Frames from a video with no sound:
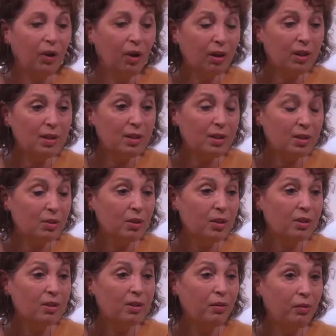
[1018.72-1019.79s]
Holocaust distortion
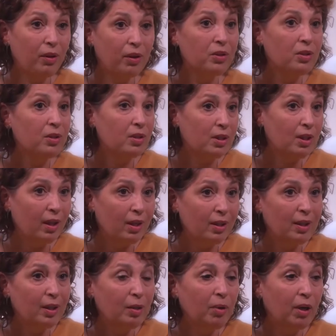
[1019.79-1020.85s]
is a threat to
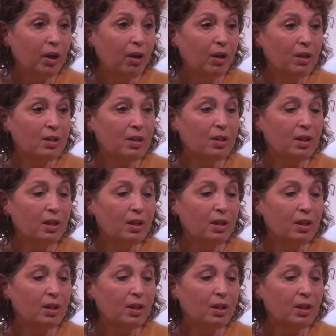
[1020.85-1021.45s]
society because